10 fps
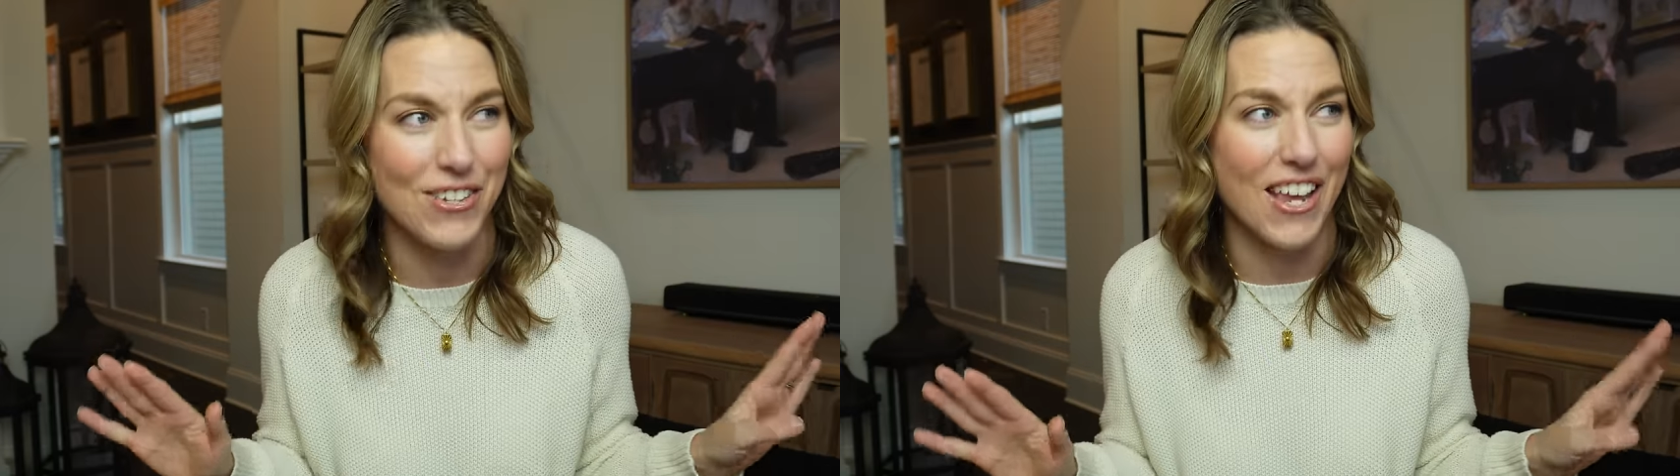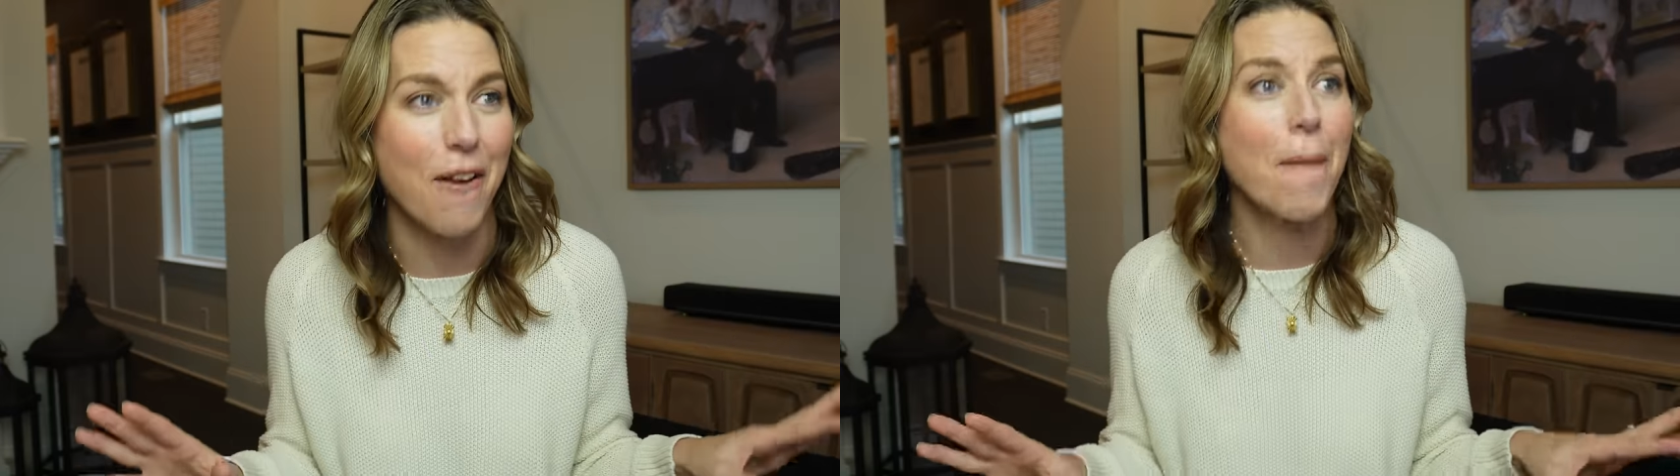you
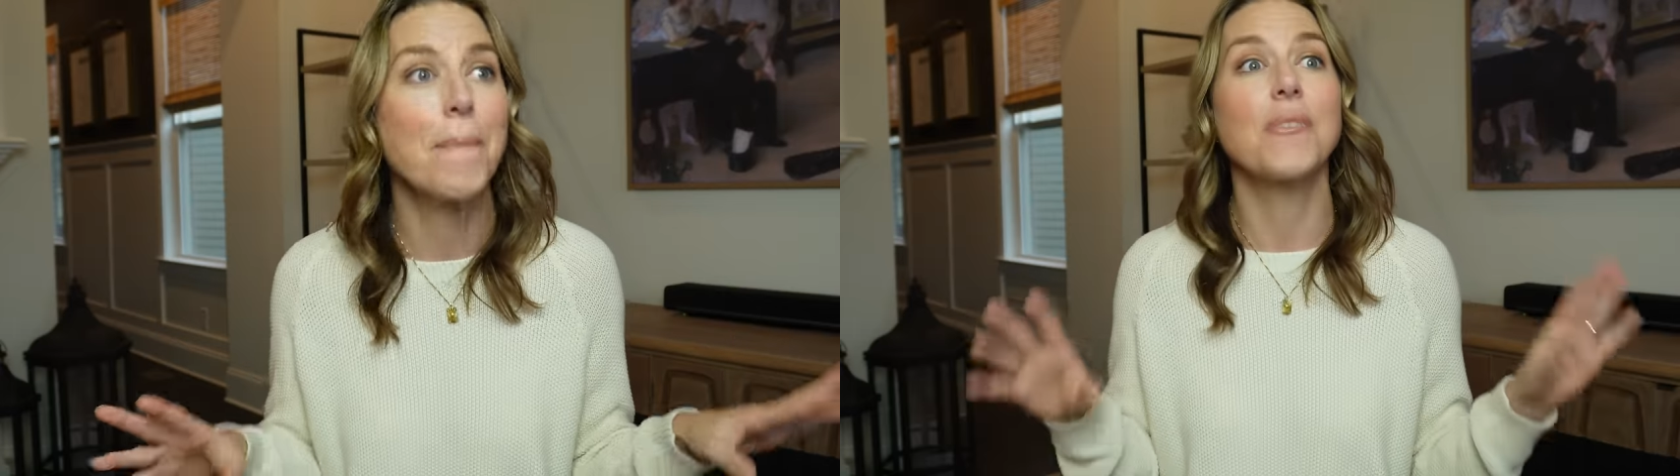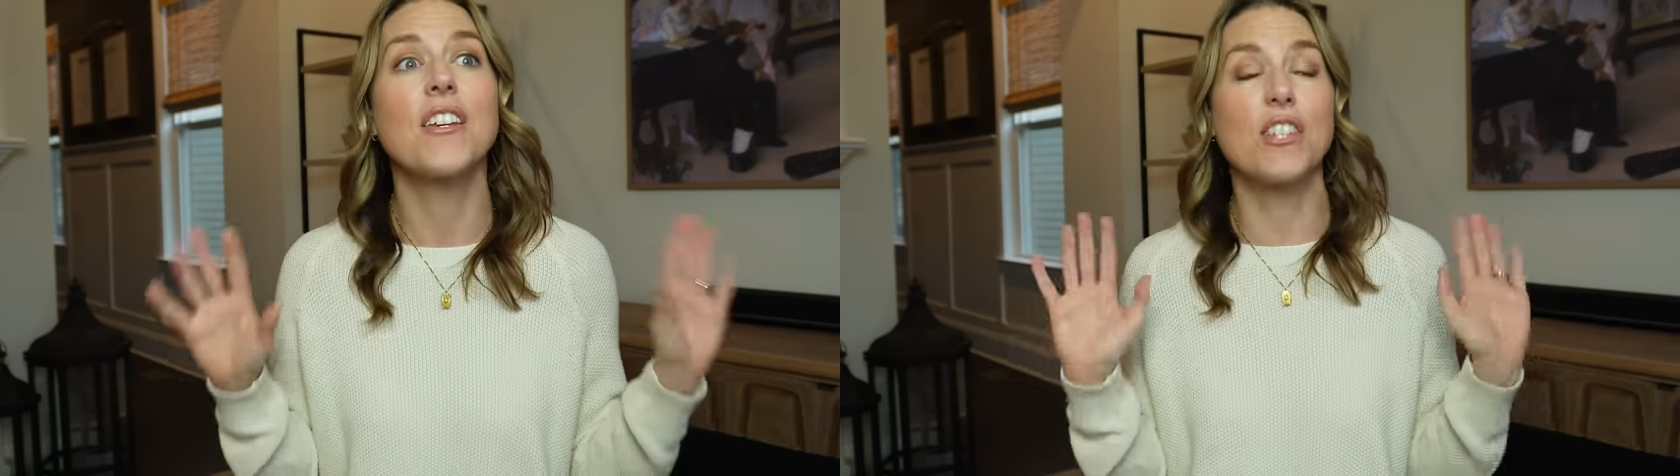said
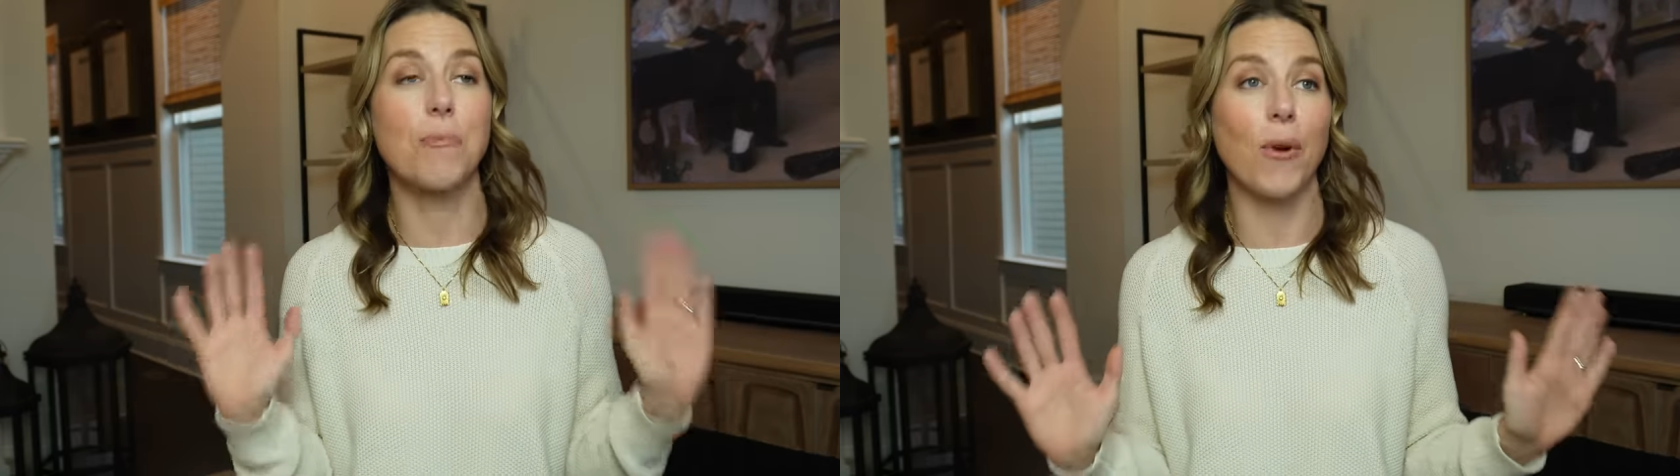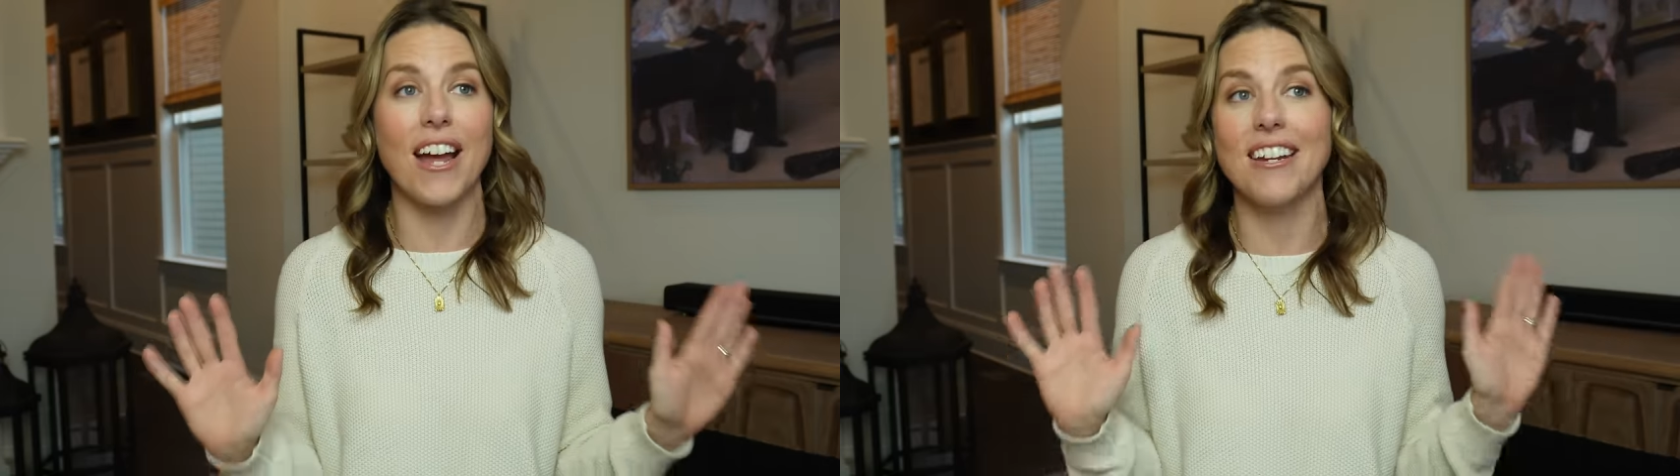
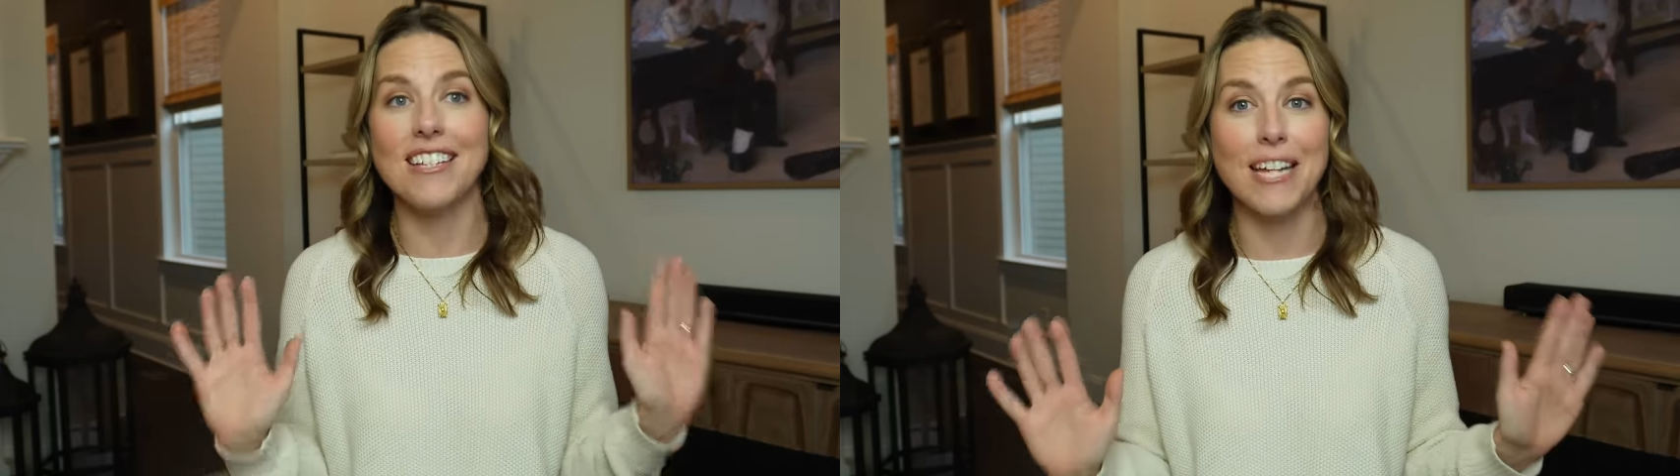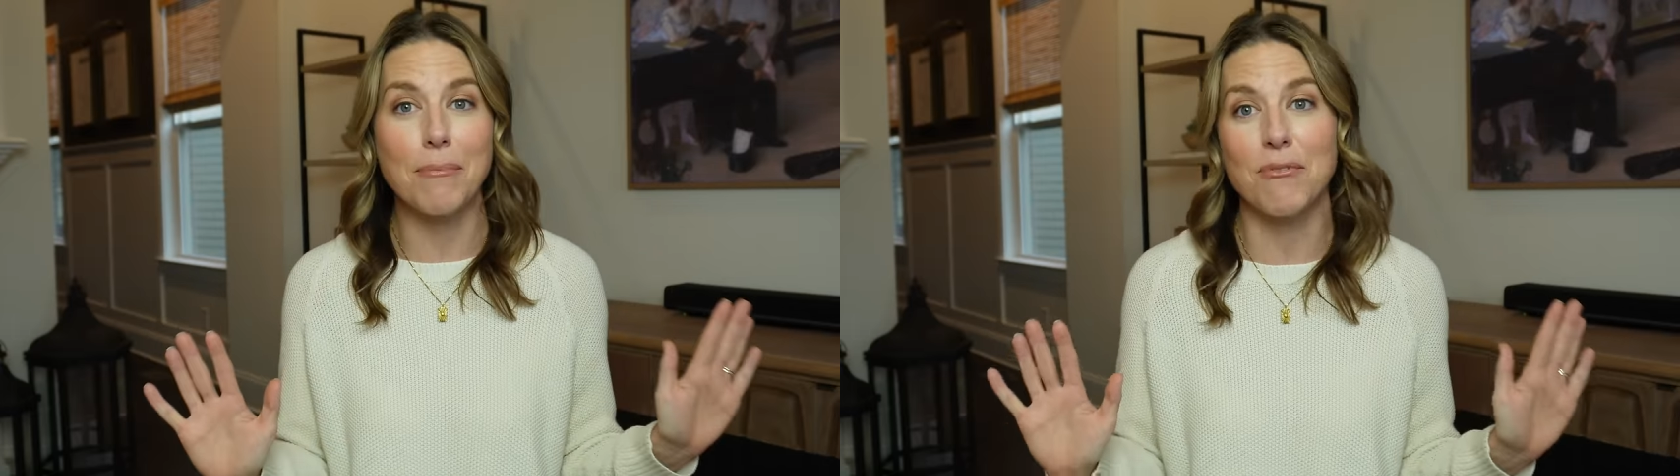
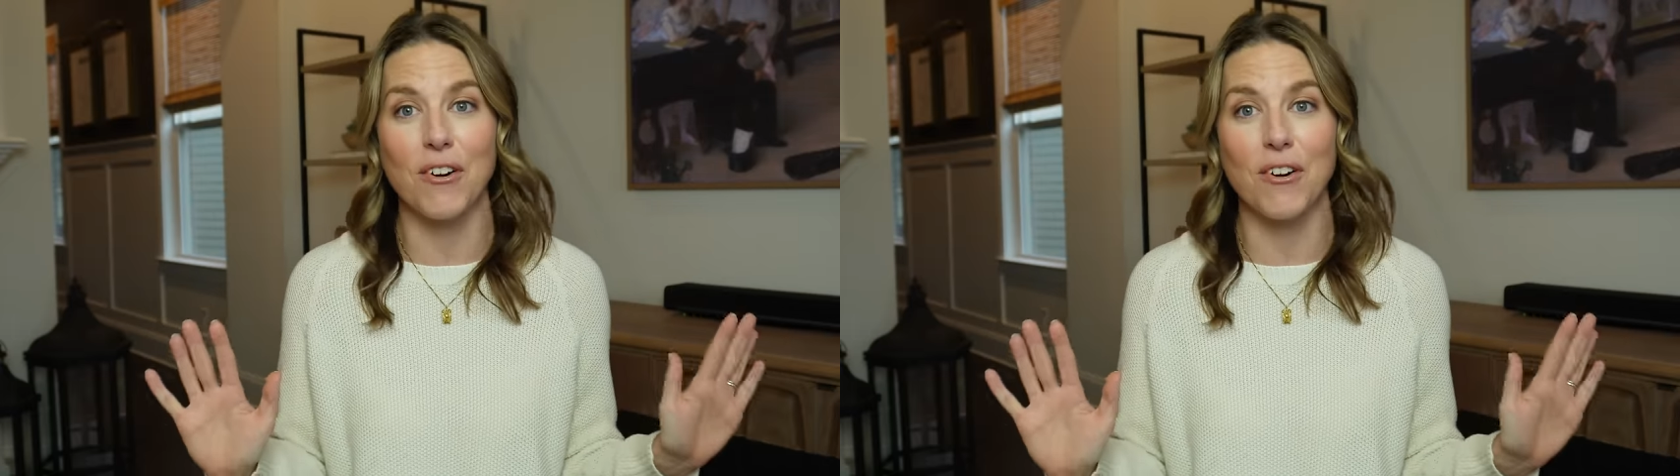sprayed dipped